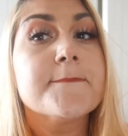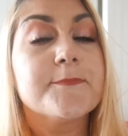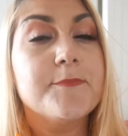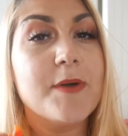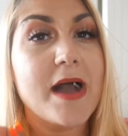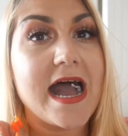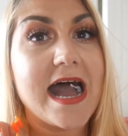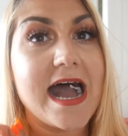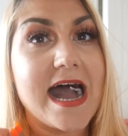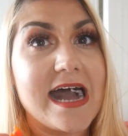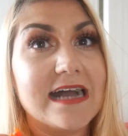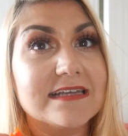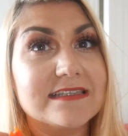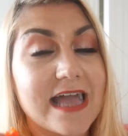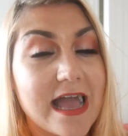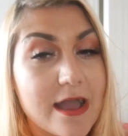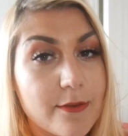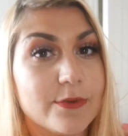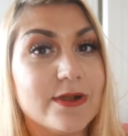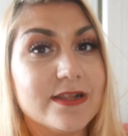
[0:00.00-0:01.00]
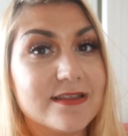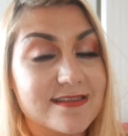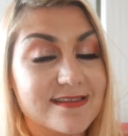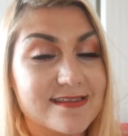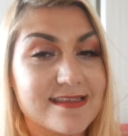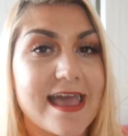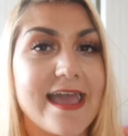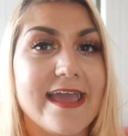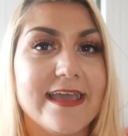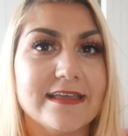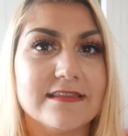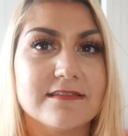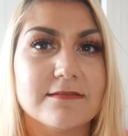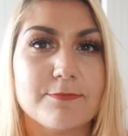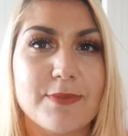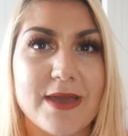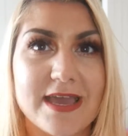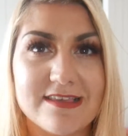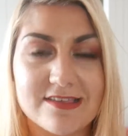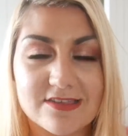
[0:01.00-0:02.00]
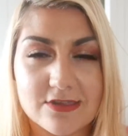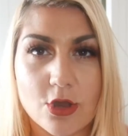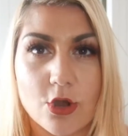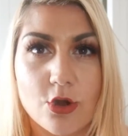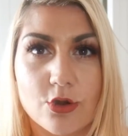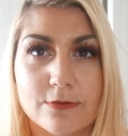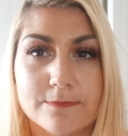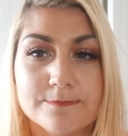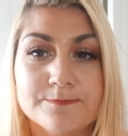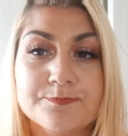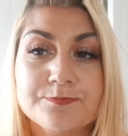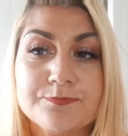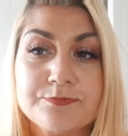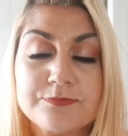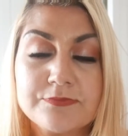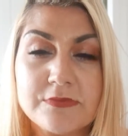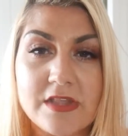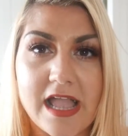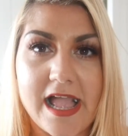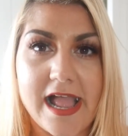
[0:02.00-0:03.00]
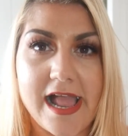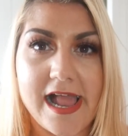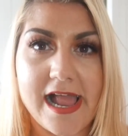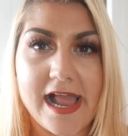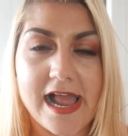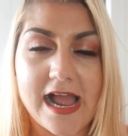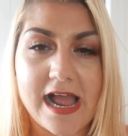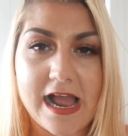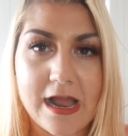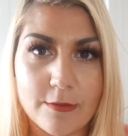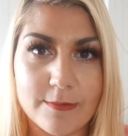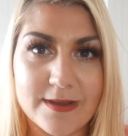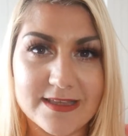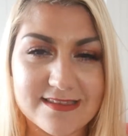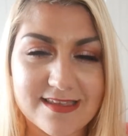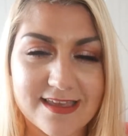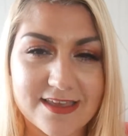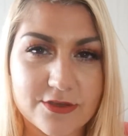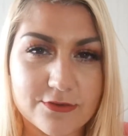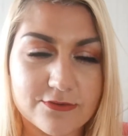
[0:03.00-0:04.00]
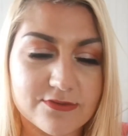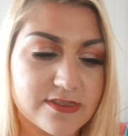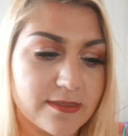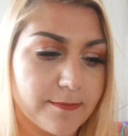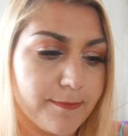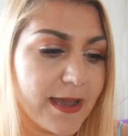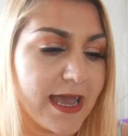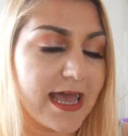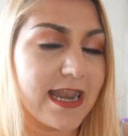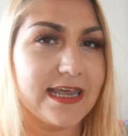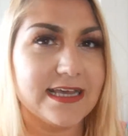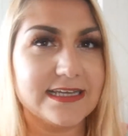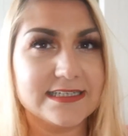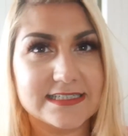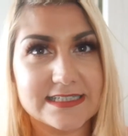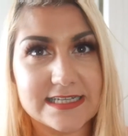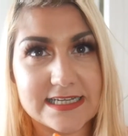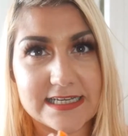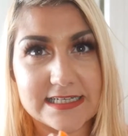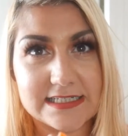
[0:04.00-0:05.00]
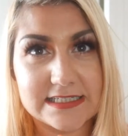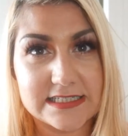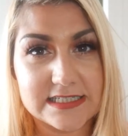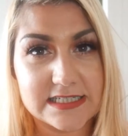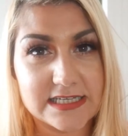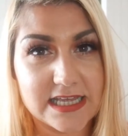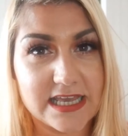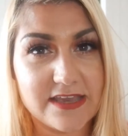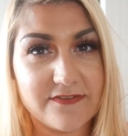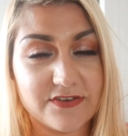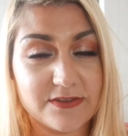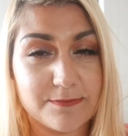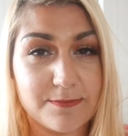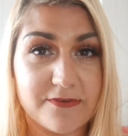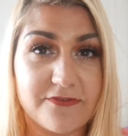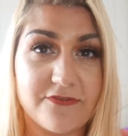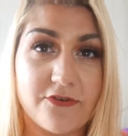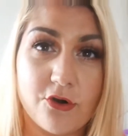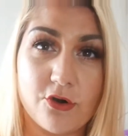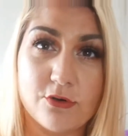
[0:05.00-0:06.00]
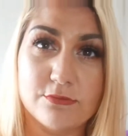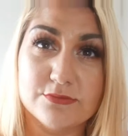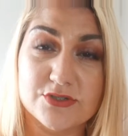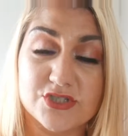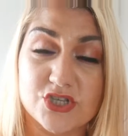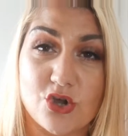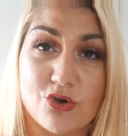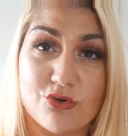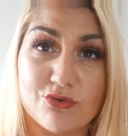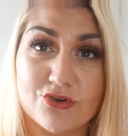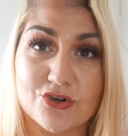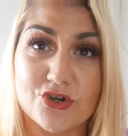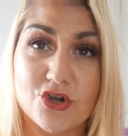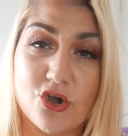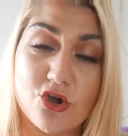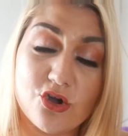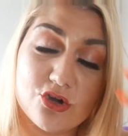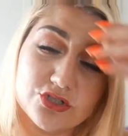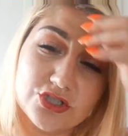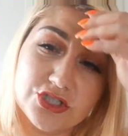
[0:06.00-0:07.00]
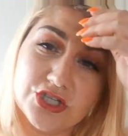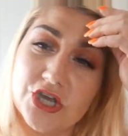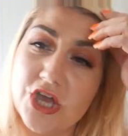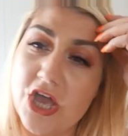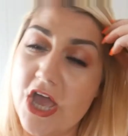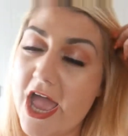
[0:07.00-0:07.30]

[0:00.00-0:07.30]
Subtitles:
but I will say it based on how much I use the palette and if it performs or not,